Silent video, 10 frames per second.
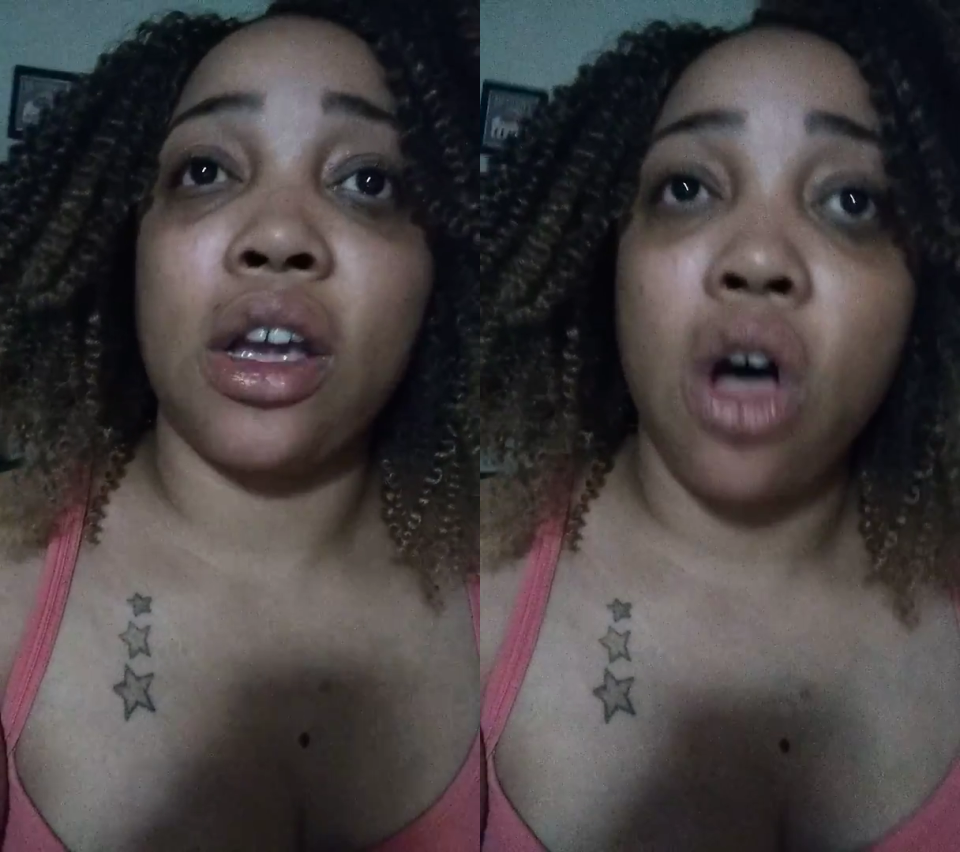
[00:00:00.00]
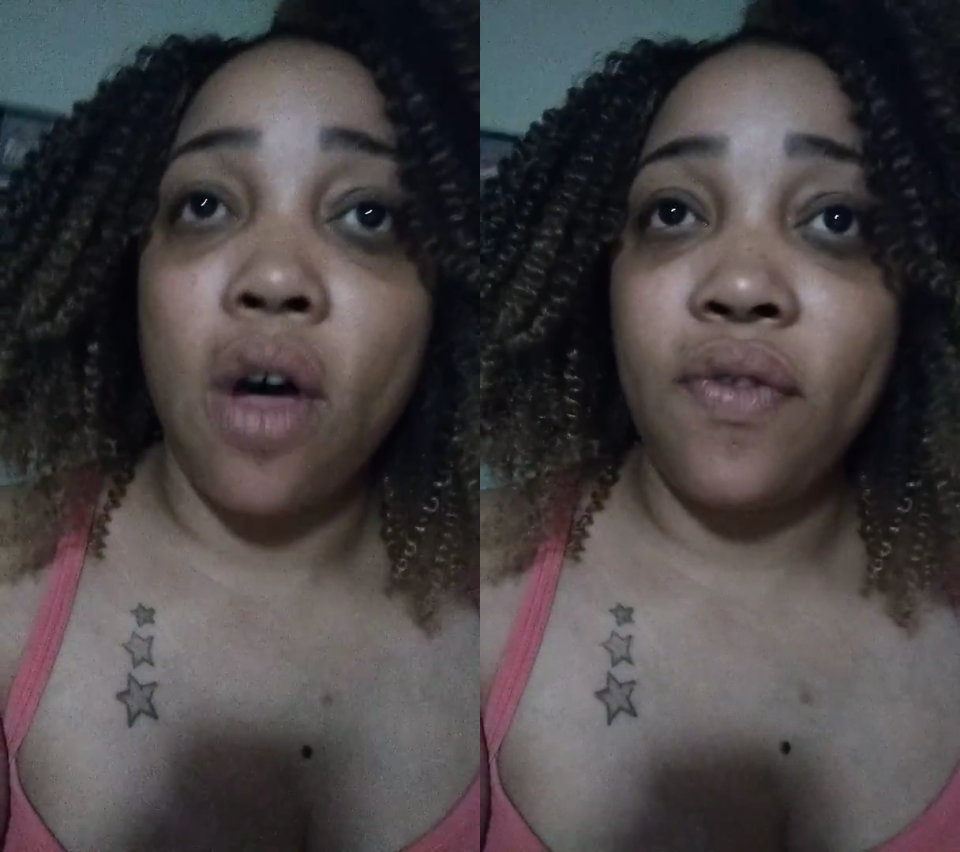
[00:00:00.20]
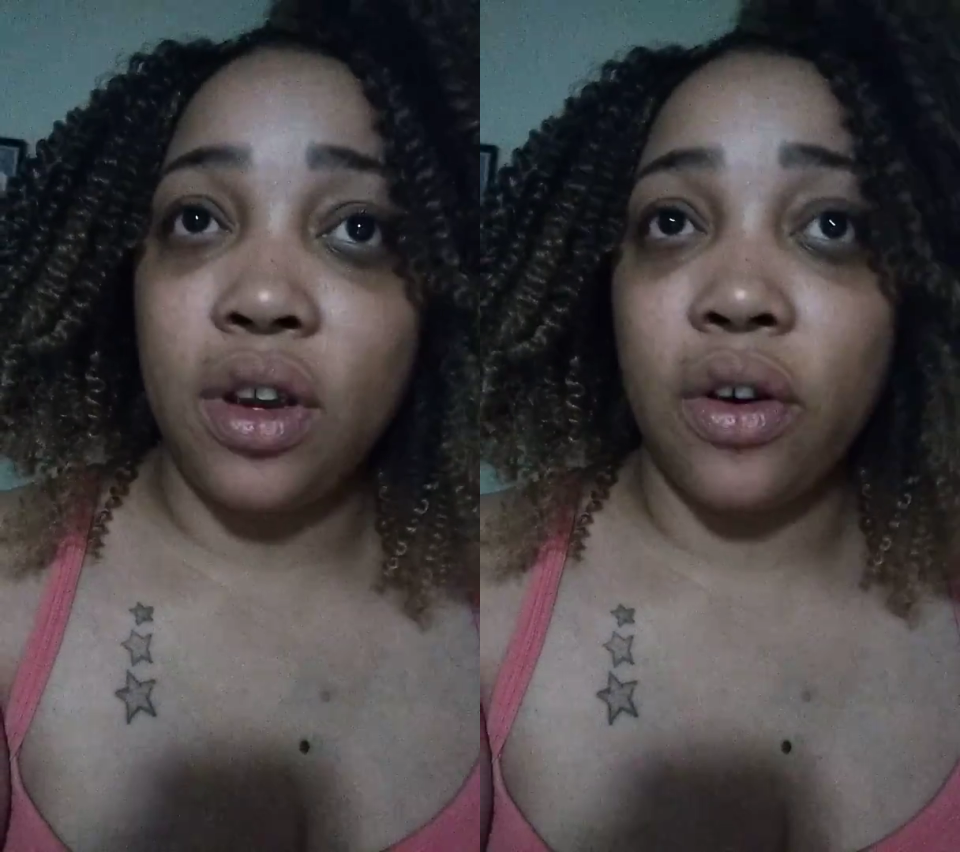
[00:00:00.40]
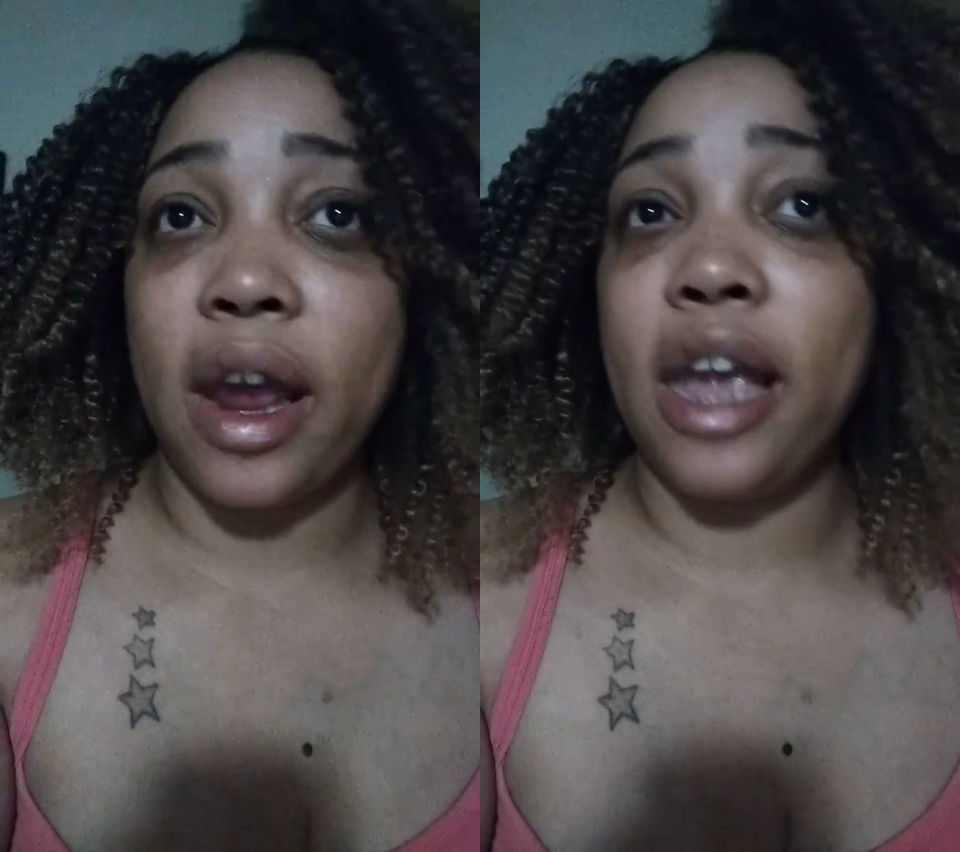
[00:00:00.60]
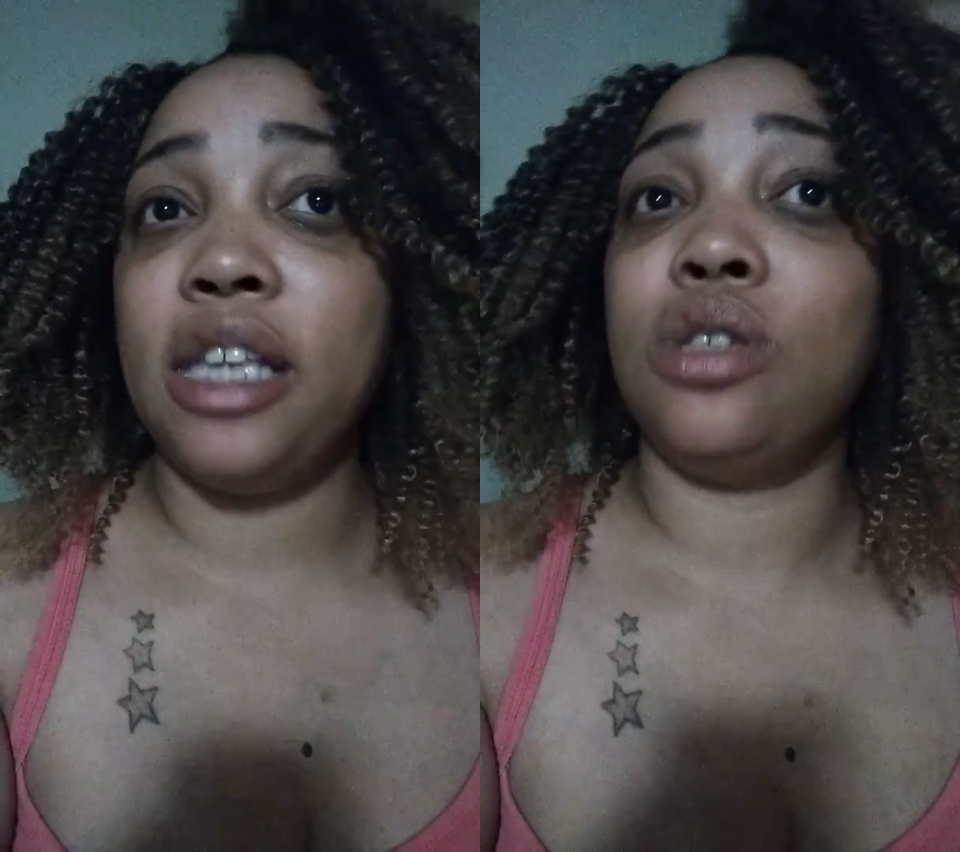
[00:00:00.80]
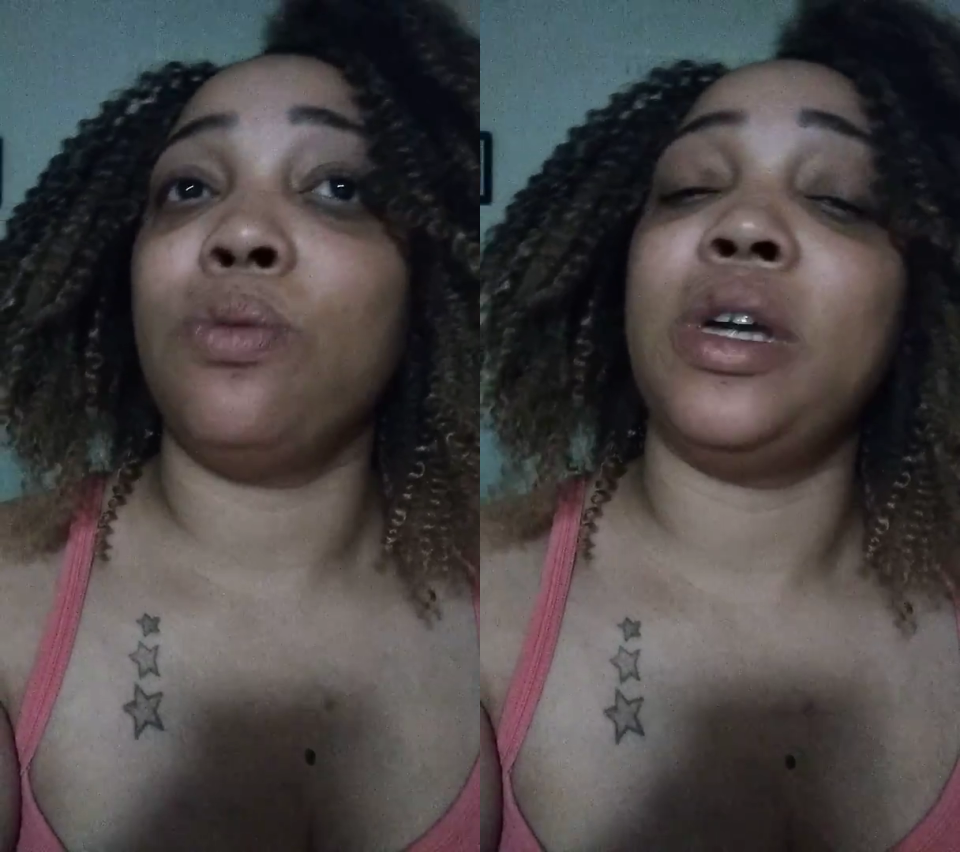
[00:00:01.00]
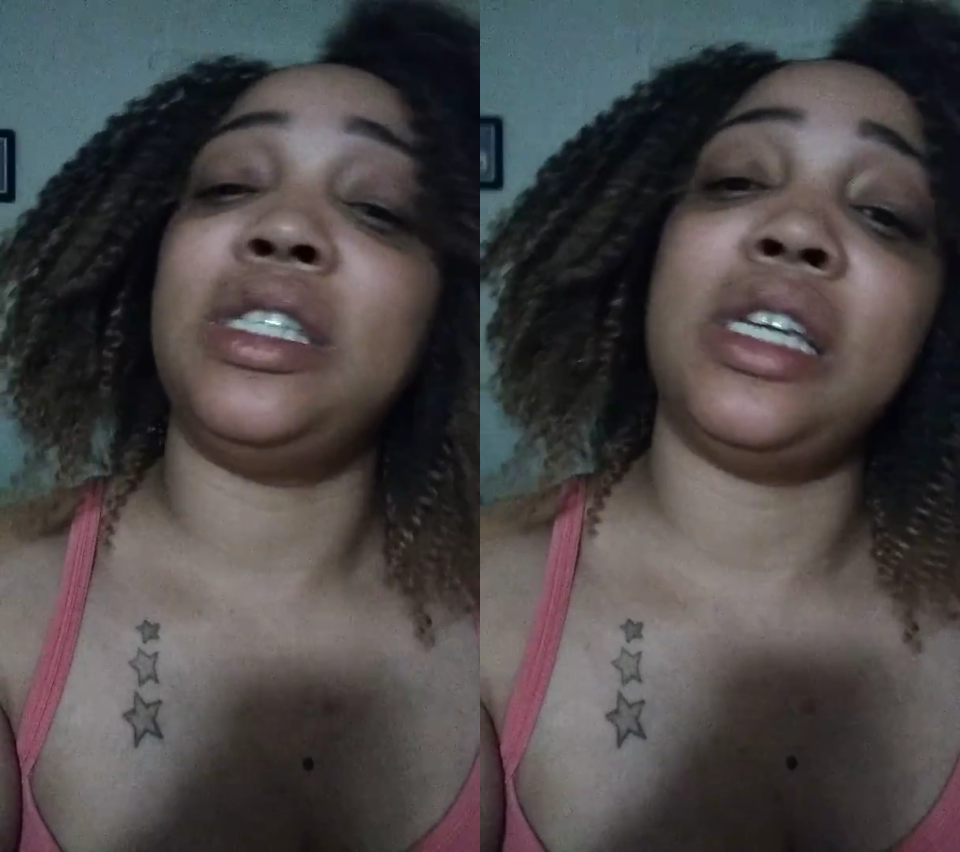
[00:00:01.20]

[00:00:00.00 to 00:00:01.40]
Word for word: coffee grains, which